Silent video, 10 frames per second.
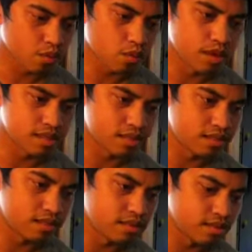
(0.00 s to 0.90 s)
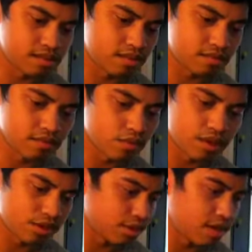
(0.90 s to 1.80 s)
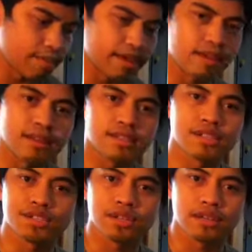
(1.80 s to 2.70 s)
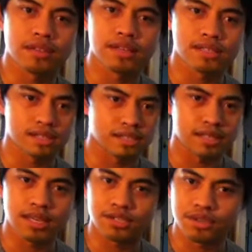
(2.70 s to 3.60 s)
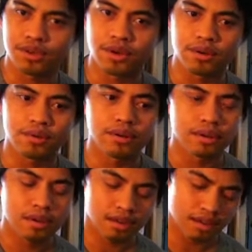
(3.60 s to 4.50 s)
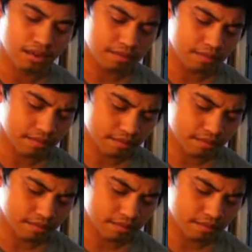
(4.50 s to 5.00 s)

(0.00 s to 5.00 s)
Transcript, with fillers: what is this? What should I make a decision on this? Is it yes or no? Um,